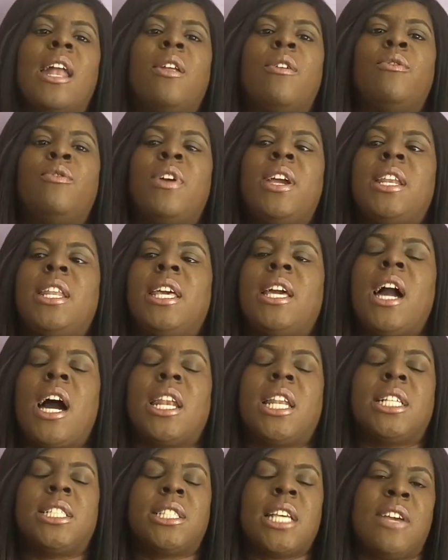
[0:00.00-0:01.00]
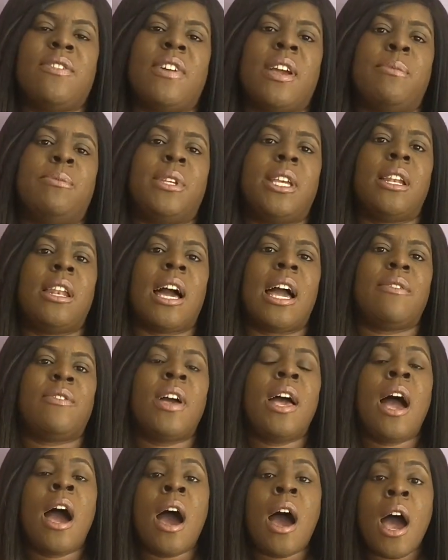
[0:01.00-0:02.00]
of really kind of safe, empty life.
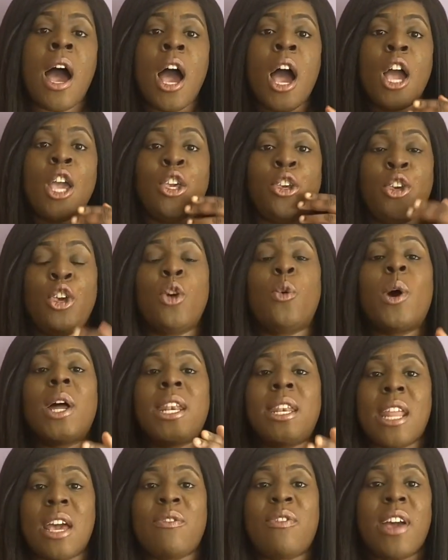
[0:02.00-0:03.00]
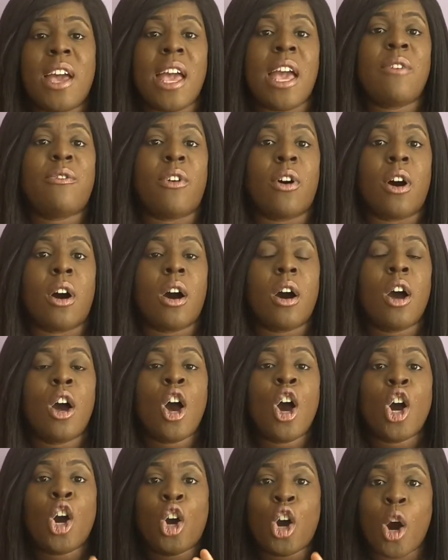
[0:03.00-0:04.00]
You are never ever
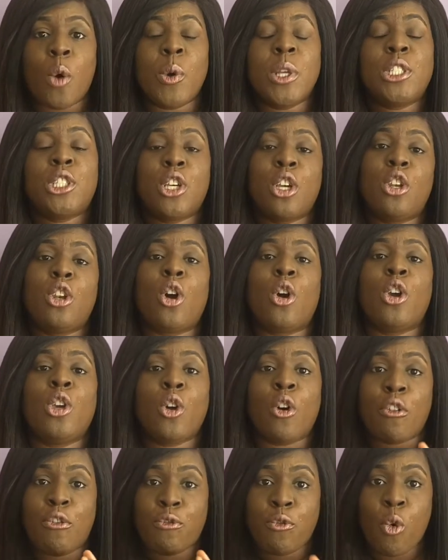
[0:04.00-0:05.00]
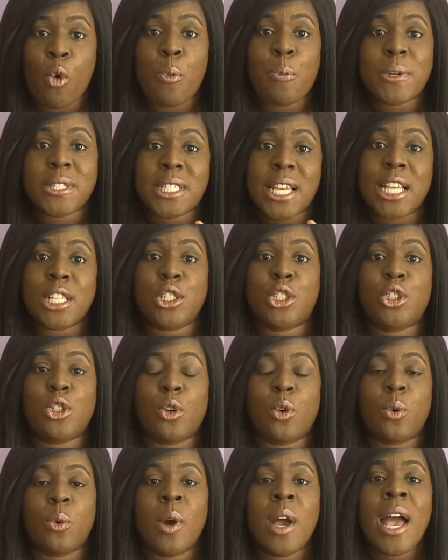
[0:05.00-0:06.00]
going to know your full
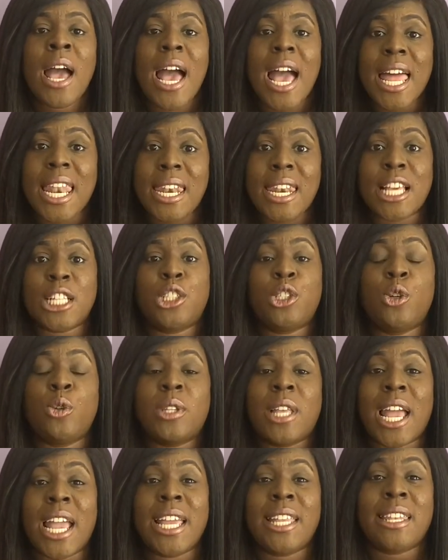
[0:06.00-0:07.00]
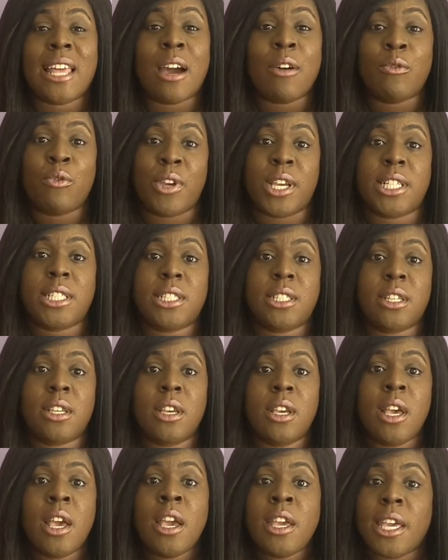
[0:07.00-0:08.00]
potential unless you take that risk.
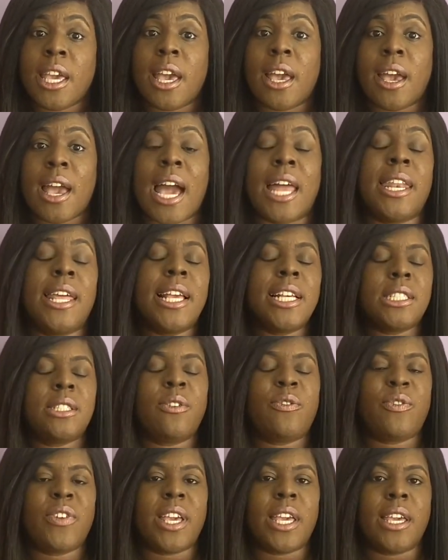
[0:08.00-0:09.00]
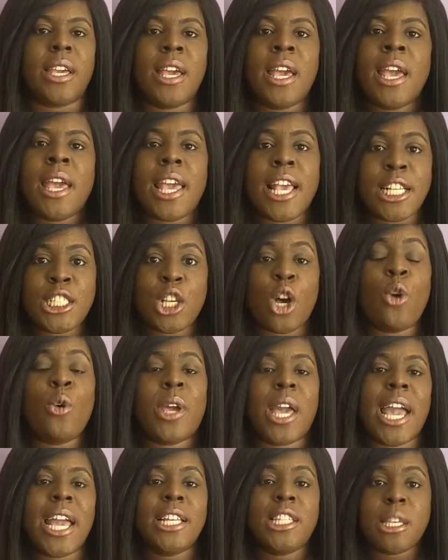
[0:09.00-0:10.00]
Yeah, and here's the thing, it's
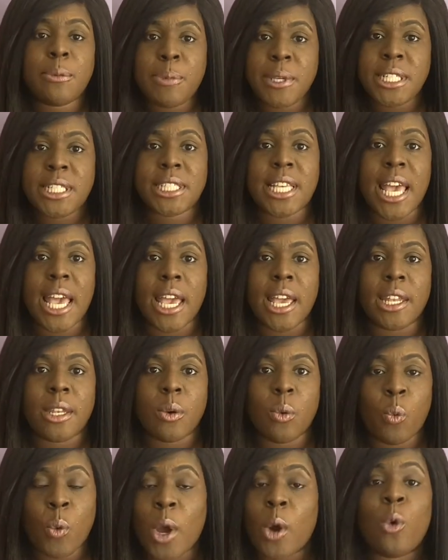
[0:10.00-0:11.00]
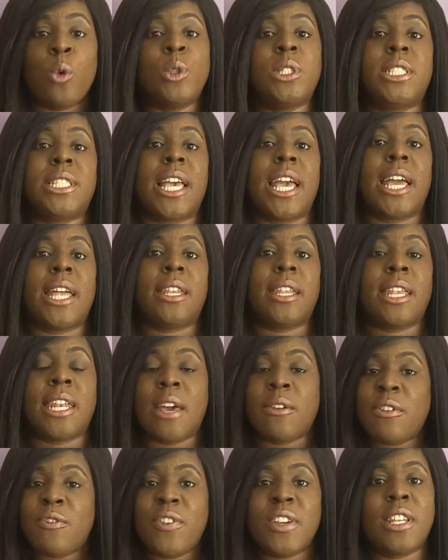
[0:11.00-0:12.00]
okay to be scared. We're all scared in
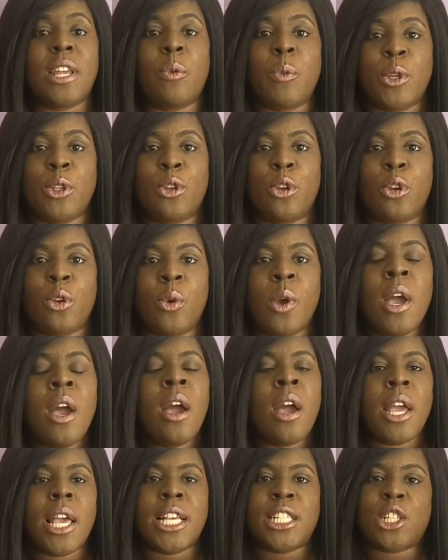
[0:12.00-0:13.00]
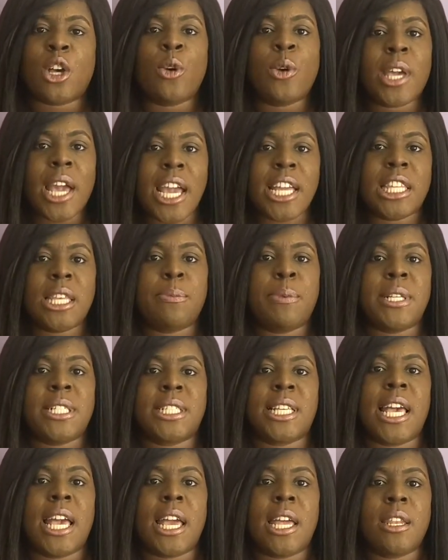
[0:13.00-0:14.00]
everything that we do. It's okay to be
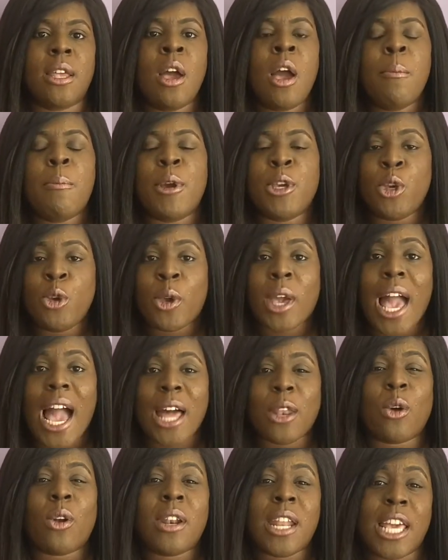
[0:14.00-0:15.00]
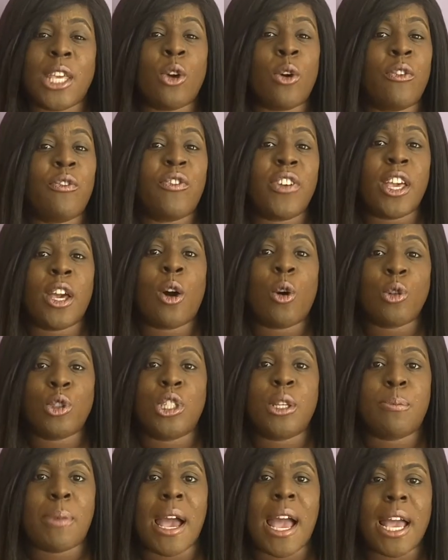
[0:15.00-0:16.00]
scared, but you cannot let your fear hold you
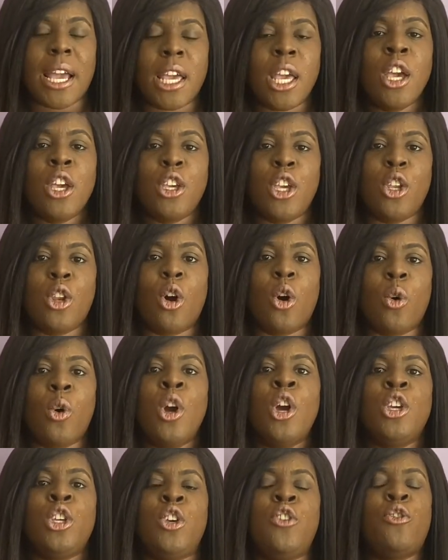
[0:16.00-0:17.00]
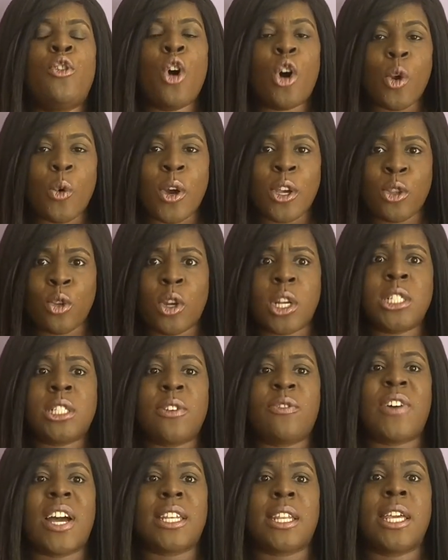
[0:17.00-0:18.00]
back. You know, you've got to acknowledge the
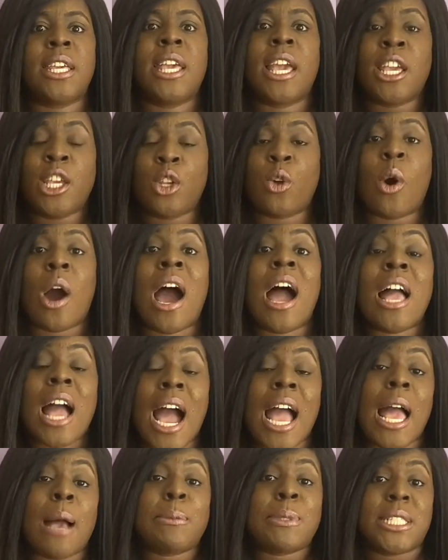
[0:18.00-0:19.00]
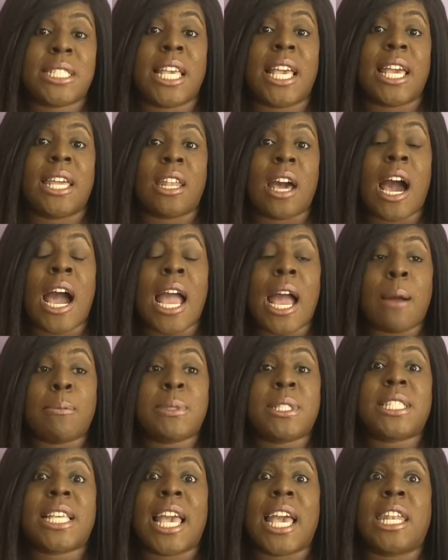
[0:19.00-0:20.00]
fact that, yeah, you know, I am scared. I am
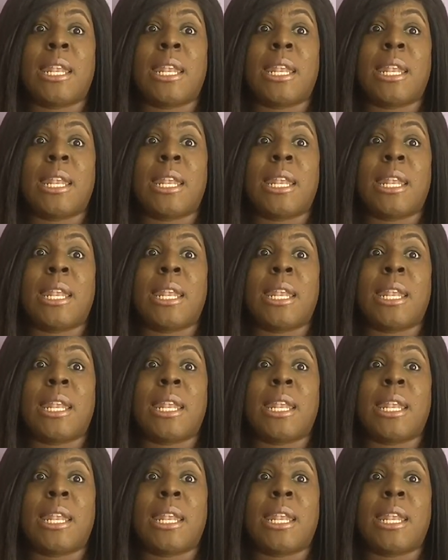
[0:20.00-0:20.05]
scared